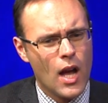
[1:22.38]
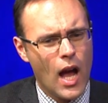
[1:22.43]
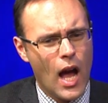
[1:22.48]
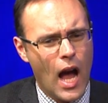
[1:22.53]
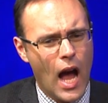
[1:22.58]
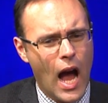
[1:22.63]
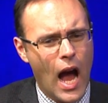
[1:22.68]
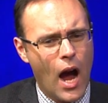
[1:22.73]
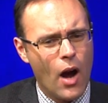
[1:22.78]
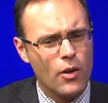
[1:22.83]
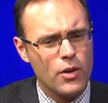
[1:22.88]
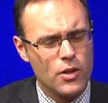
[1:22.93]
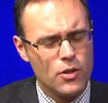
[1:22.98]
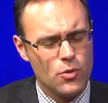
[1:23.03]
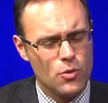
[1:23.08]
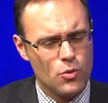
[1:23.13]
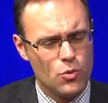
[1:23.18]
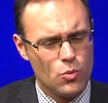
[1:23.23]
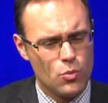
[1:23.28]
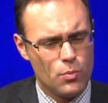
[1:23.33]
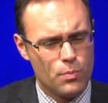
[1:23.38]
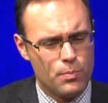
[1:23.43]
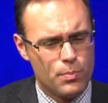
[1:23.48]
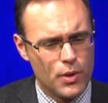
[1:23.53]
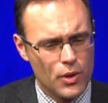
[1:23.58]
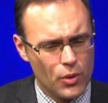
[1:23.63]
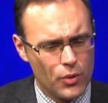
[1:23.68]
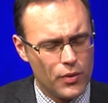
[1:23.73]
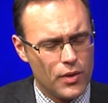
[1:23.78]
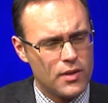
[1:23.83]
how do you
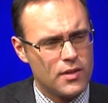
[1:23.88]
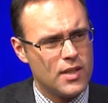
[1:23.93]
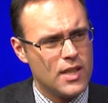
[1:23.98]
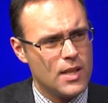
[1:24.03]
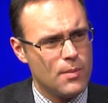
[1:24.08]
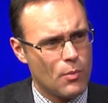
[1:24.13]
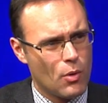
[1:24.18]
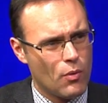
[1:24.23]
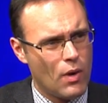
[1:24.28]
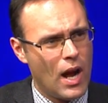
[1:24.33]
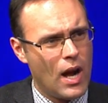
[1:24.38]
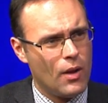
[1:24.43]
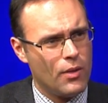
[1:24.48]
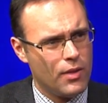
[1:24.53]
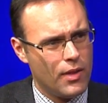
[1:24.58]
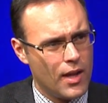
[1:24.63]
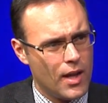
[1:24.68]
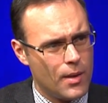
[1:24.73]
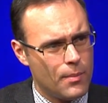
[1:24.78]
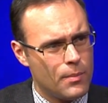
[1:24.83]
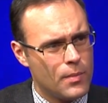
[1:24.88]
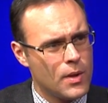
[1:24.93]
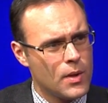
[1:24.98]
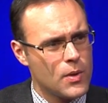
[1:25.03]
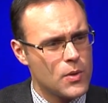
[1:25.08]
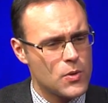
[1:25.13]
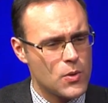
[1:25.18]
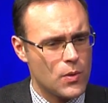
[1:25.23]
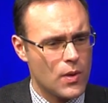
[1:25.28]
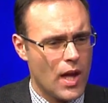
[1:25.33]
build the team around them
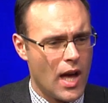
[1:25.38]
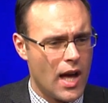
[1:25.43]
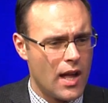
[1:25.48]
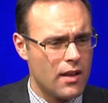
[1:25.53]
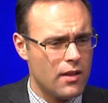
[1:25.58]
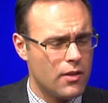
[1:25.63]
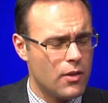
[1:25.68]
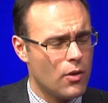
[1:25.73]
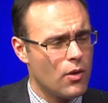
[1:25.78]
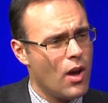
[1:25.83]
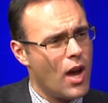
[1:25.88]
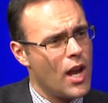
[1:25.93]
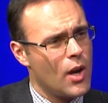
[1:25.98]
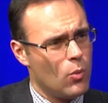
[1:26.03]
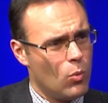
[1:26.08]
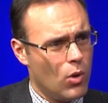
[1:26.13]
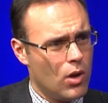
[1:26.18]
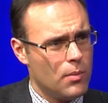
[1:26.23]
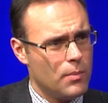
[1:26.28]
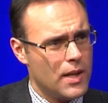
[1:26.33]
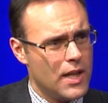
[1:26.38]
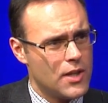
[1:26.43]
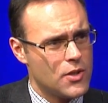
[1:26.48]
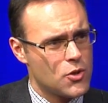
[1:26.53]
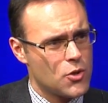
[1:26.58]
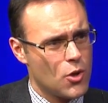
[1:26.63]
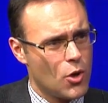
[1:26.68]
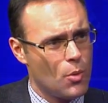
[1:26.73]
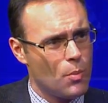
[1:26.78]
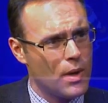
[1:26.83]
so that they're not a one man
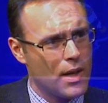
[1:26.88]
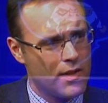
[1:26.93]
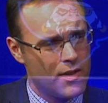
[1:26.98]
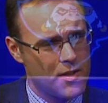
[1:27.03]
show, but at the